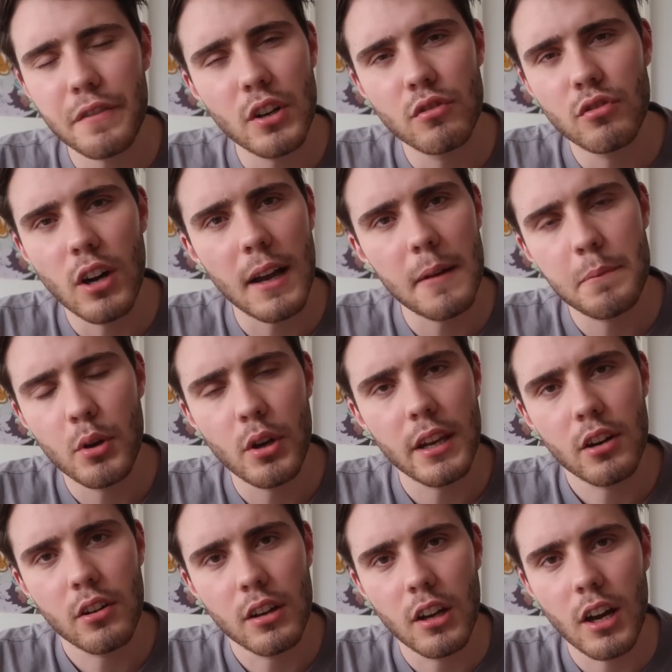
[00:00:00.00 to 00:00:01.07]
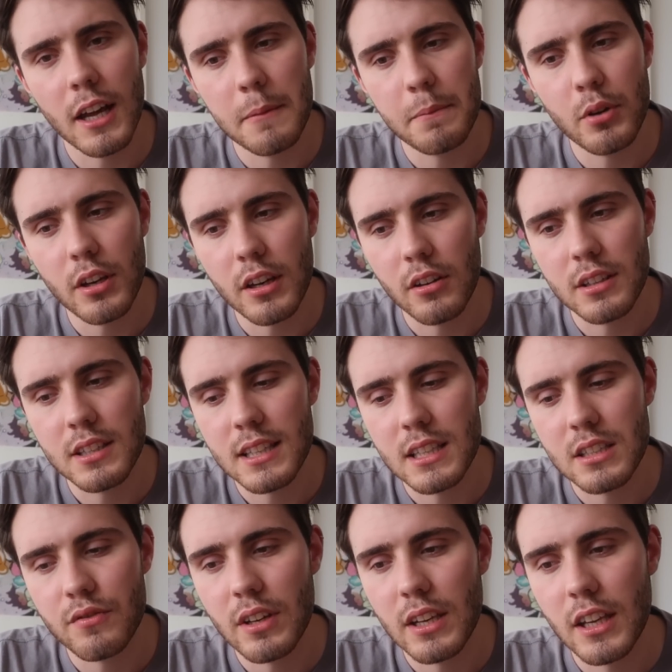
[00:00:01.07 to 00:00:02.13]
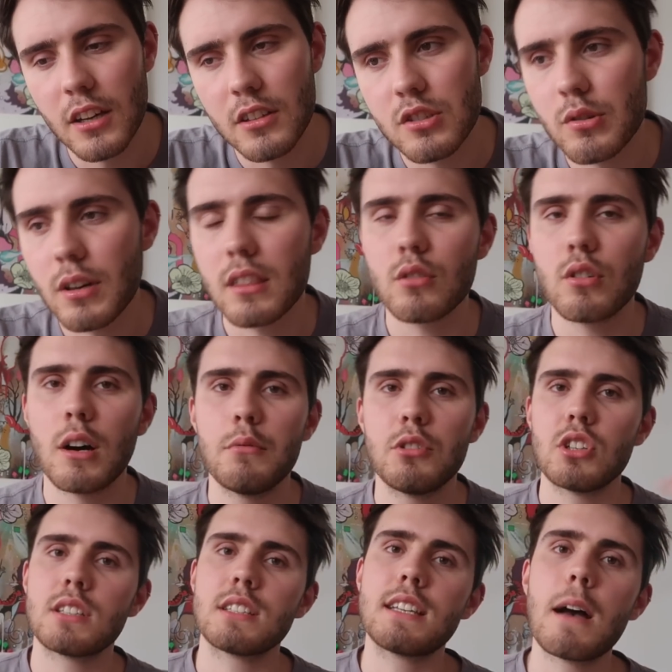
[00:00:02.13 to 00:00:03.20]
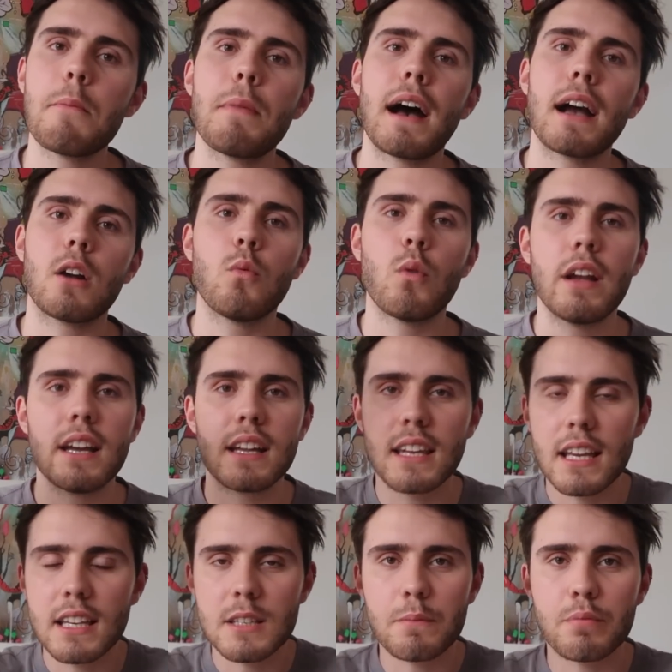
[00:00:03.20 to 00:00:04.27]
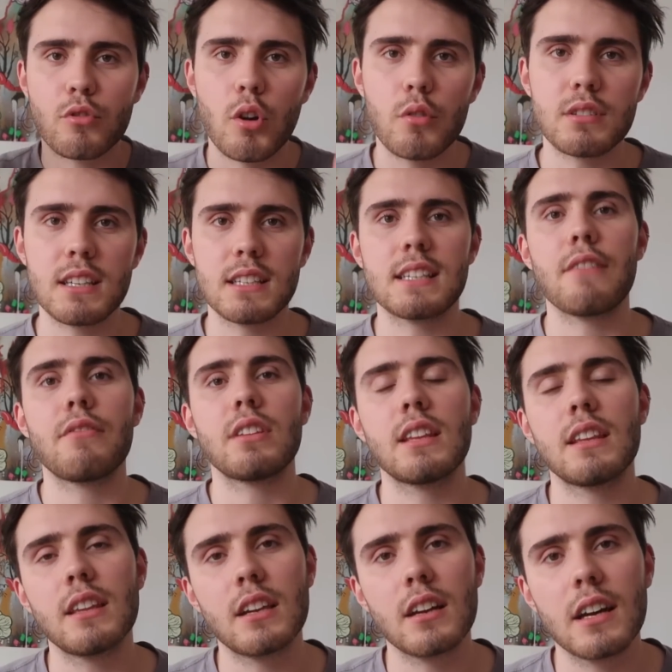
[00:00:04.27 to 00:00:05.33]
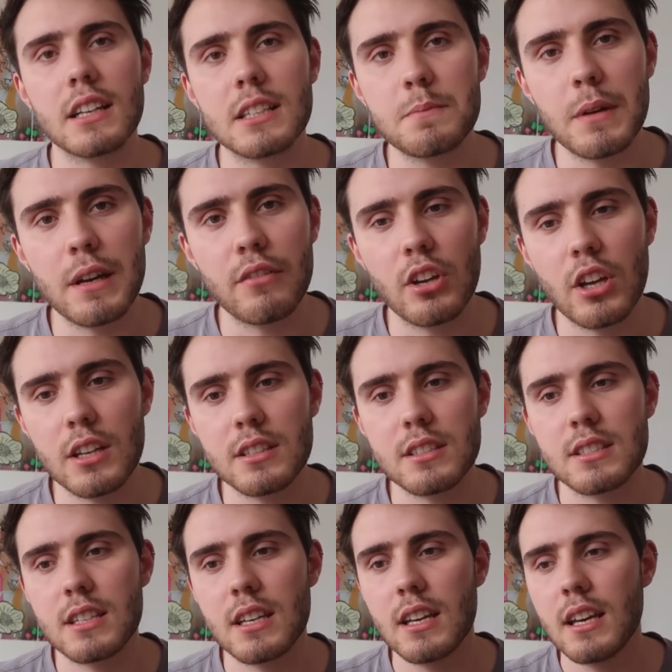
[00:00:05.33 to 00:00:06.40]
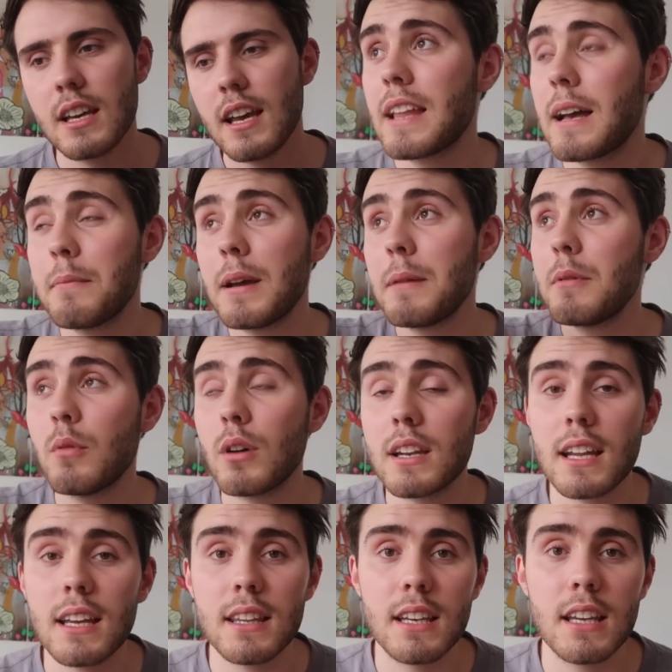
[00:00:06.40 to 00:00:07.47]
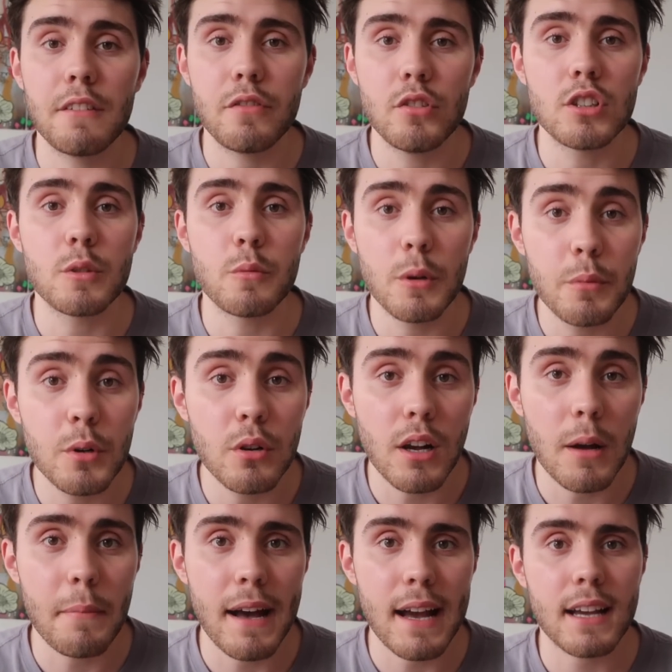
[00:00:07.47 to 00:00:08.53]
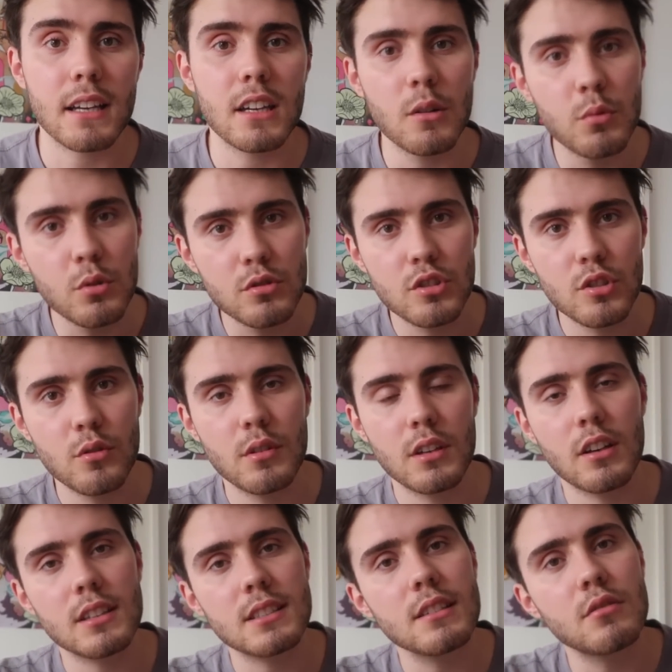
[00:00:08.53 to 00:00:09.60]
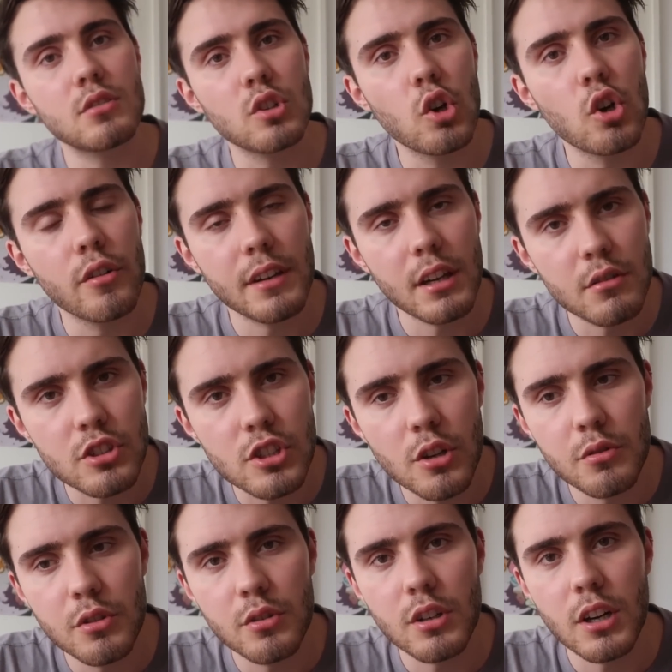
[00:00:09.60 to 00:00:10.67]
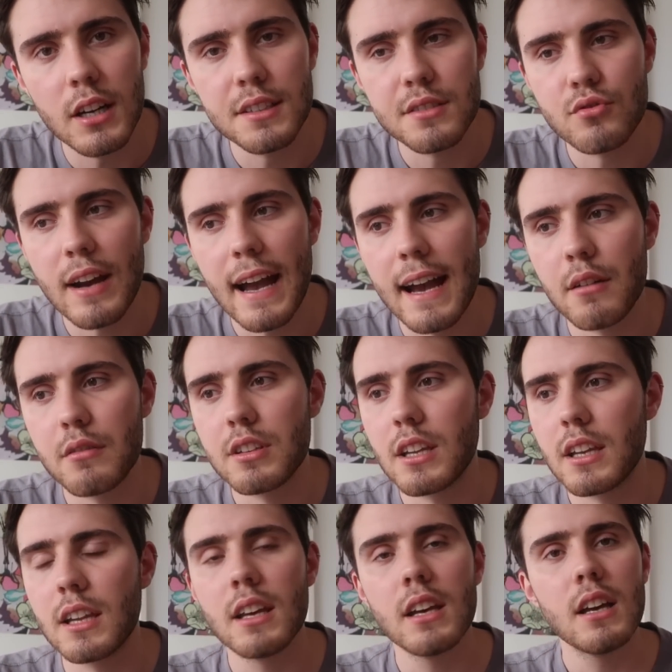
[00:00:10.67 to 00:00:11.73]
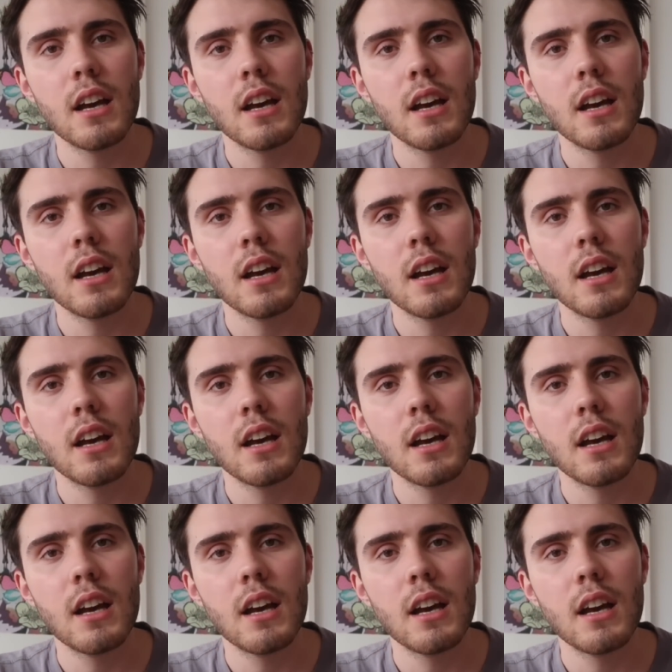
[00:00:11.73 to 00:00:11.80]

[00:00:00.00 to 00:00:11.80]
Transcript: feel right putting it online and putting it into this video, so I thought I would just step back, wait a day to process everything that I experienced. And maybe one day in the near future we will go back and I will do a nice little tour and I'll show you guys around, and